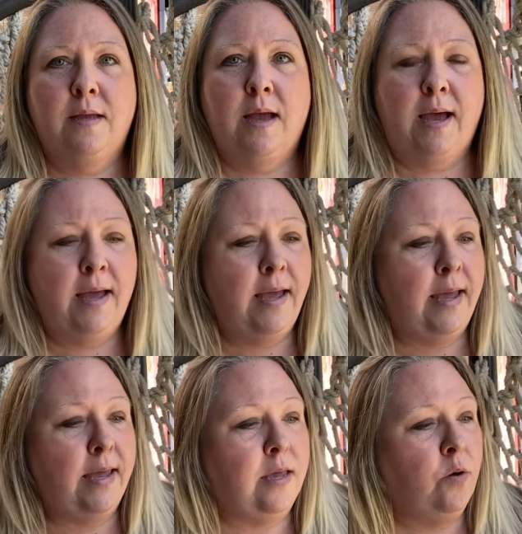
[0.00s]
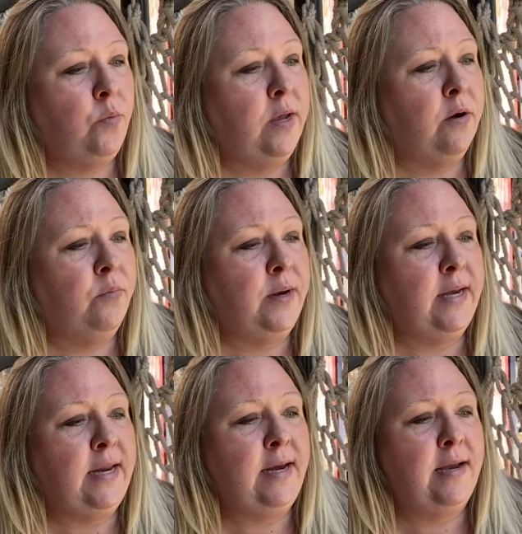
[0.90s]
Hi, we are
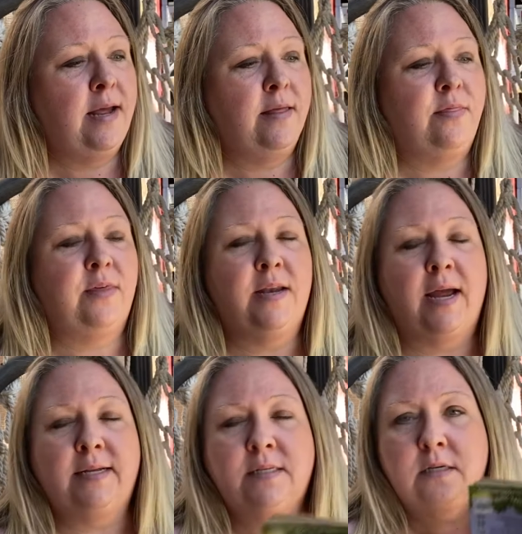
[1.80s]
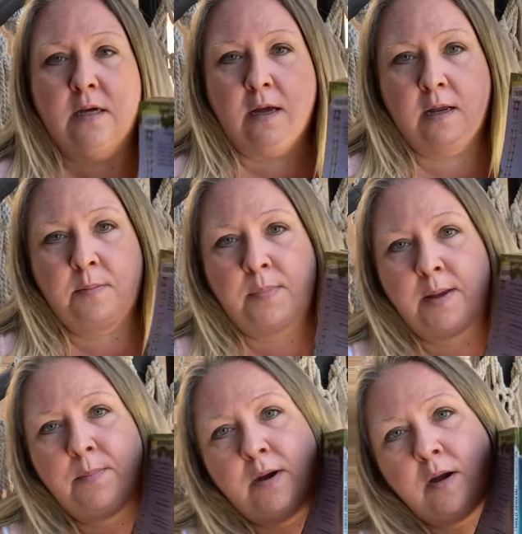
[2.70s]
reading The Nights at Dawn
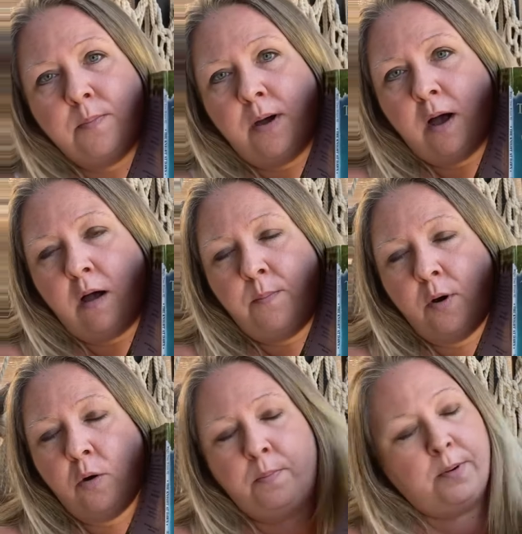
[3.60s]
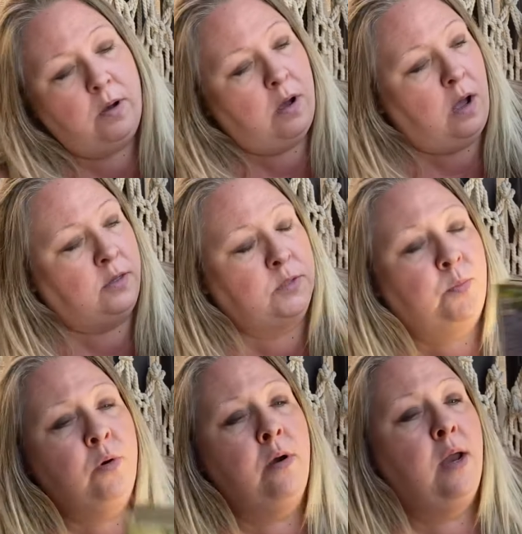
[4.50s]
by Mary Pope
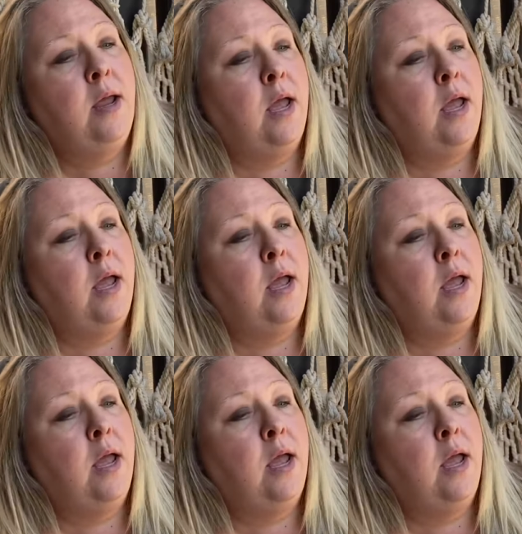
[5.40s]
Osborne,